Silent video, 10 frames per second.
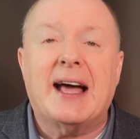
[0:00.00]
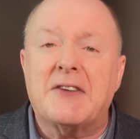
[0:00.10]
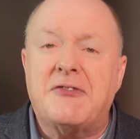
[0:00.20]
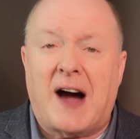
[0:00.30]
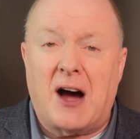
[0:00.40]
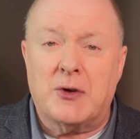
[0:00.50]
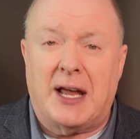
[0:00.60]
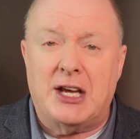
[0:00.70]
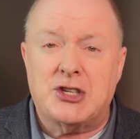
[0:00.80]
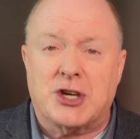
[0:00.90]
had a
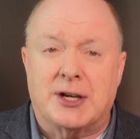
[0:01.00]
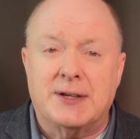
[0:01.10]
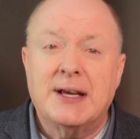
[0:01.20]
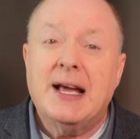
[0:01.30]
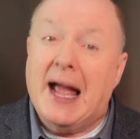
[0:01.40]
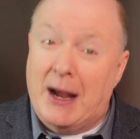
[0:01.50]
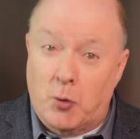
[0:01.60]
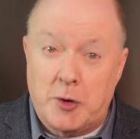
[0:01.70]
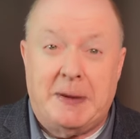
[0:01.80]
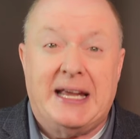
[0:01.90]
foundation and
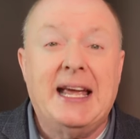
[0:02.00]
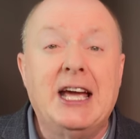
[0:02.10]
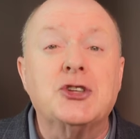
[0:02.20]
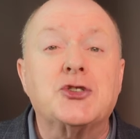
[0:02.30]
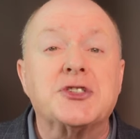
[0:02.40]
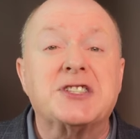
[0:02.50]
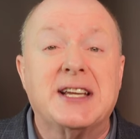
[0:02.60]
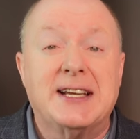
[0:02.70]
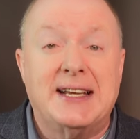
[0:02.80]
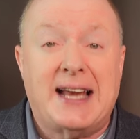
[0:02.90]
would be
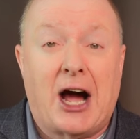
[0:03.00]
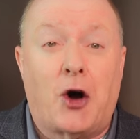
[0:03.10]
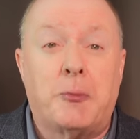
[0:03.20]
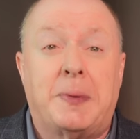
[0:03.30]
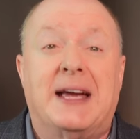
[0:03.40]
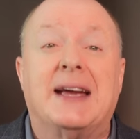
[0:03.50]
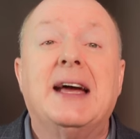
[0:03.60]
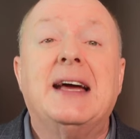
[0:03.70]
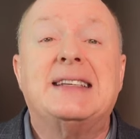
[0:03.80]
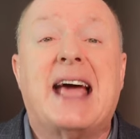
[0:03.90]
interested in helping
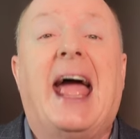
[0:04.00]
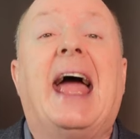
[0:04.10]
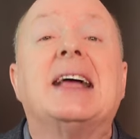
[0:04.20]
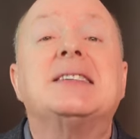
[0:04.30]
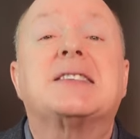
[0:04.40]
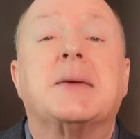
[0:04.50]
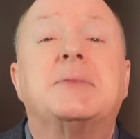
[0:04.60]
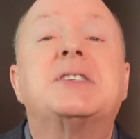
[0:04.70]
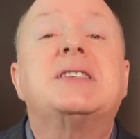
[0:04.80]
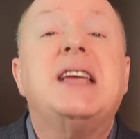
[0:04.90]
to add some
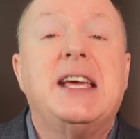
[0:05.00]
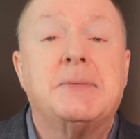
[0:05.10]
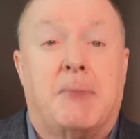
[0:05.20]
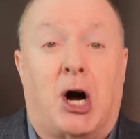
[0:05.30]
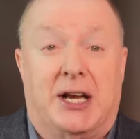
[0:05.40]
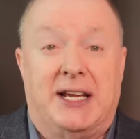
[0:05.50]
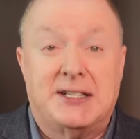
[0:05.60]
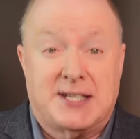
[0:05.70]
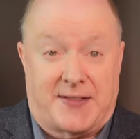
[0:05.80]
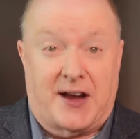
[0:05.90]
seed money
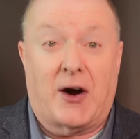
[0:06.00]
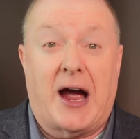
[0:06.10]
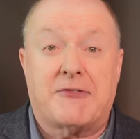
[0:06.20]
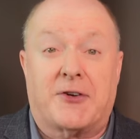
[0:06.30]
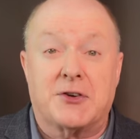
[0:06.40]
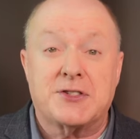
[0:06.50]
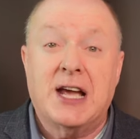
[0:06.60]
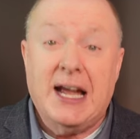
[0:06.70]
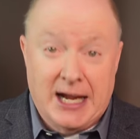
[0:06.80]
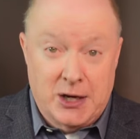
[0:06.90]
to their efforts.
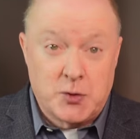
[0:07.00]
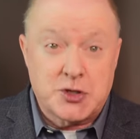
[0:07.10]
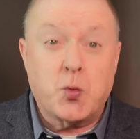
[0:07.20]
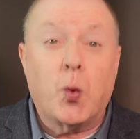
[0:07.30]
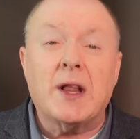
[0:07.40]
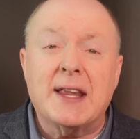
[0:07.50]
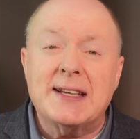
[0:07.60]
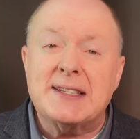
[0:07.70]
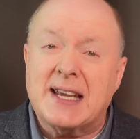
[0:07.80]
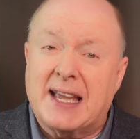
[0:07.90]
He was
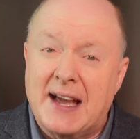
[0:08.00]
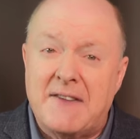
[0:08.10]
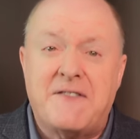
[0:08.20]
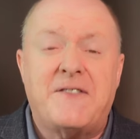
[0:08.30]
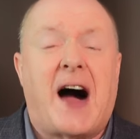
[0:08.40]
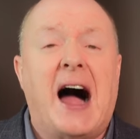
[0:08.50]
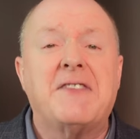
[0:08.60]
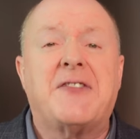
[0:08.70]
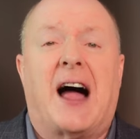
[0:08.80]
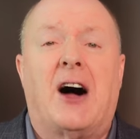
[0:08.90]
willing to give
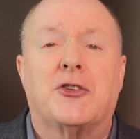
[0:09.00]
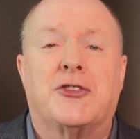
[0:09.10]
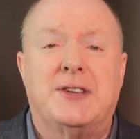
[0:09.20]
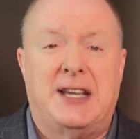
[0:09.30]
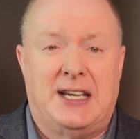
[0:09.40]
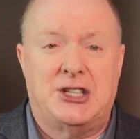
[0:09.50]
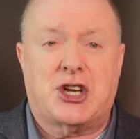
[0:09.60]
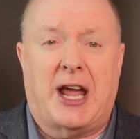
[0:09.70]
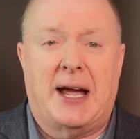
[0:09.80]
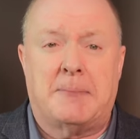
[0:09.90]
$5,000 to
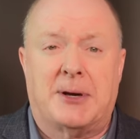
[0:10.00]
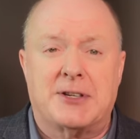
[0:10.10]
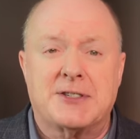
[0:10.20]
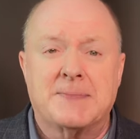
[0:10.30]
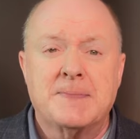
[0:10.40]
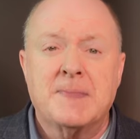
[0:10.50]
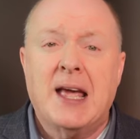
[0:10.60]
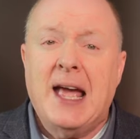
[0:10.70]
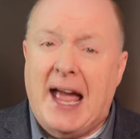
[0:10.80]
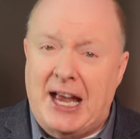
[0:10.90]
each campus.
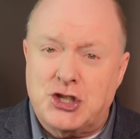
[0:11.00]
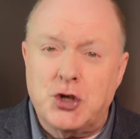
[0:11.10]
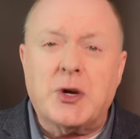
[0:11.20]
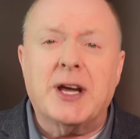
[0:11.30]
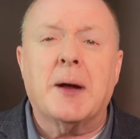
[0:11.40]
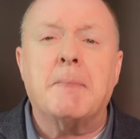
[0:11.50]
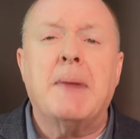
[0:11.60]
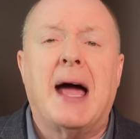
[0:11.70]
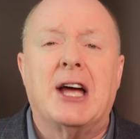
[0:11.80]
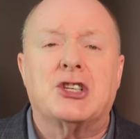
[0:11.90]
As you can
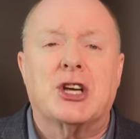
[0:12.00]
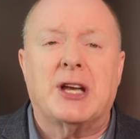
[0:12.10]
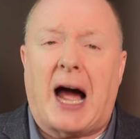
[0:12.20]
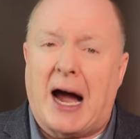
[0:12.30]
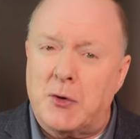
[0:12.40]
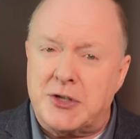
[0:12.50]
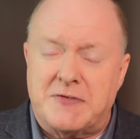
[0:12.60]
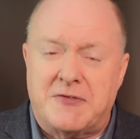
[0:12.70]
imagine, I was